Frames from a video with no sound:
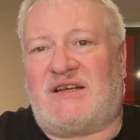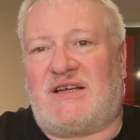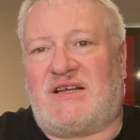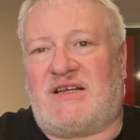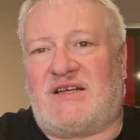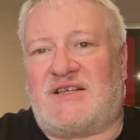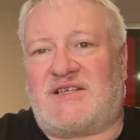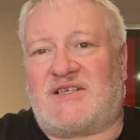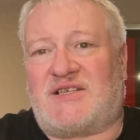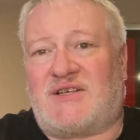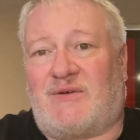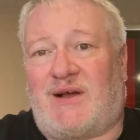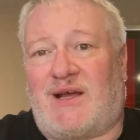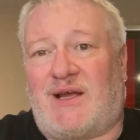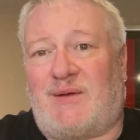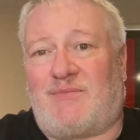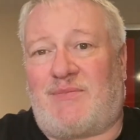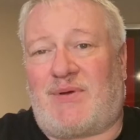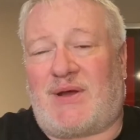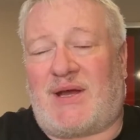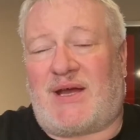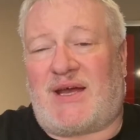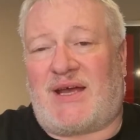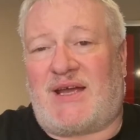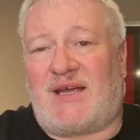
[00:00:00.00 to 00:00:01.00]
So I
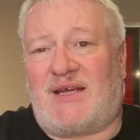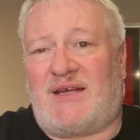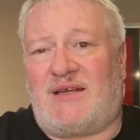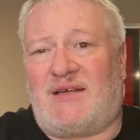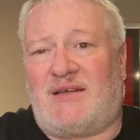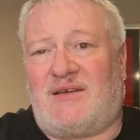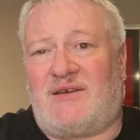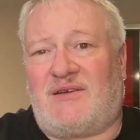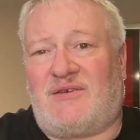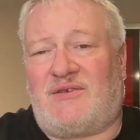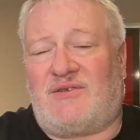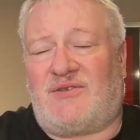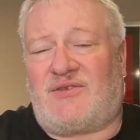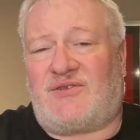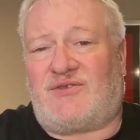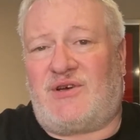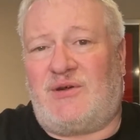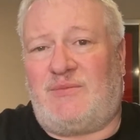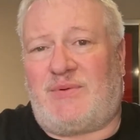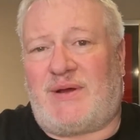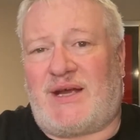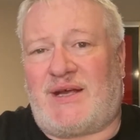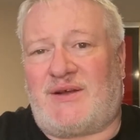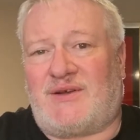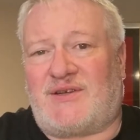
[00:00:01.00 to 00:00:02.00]
paid
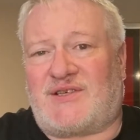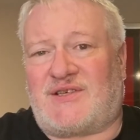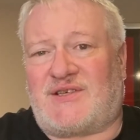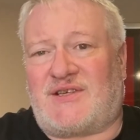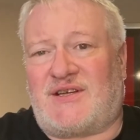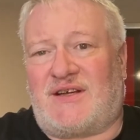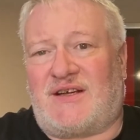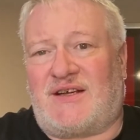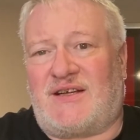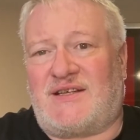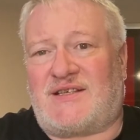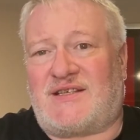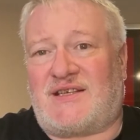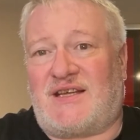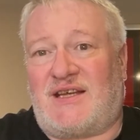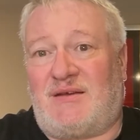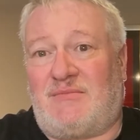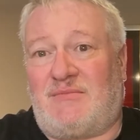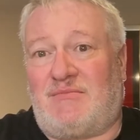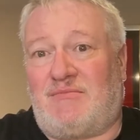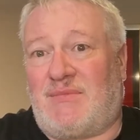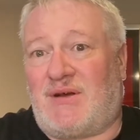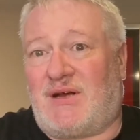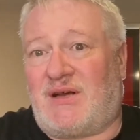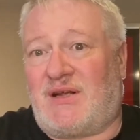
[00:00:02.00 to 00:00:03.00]
£3.90
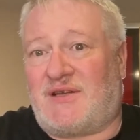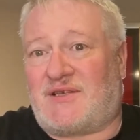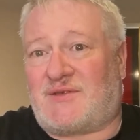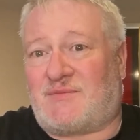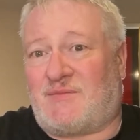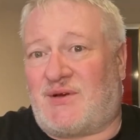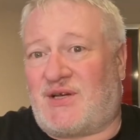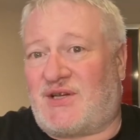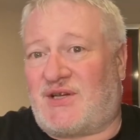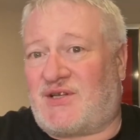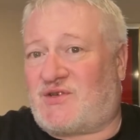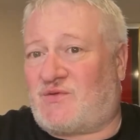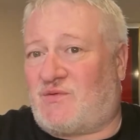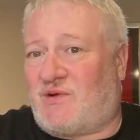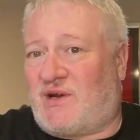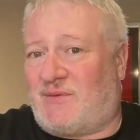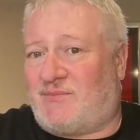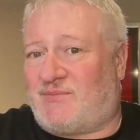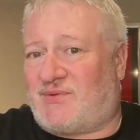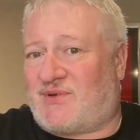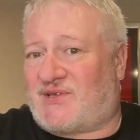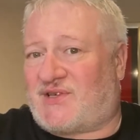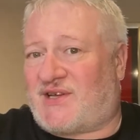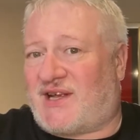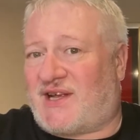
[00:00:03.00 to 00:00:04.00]
minus my
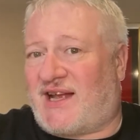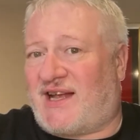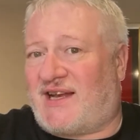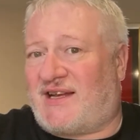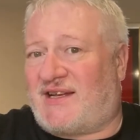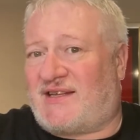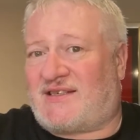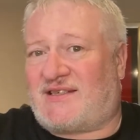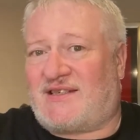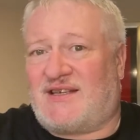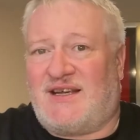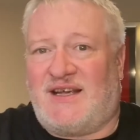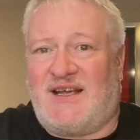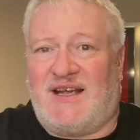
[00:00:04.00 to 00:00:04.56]
20%.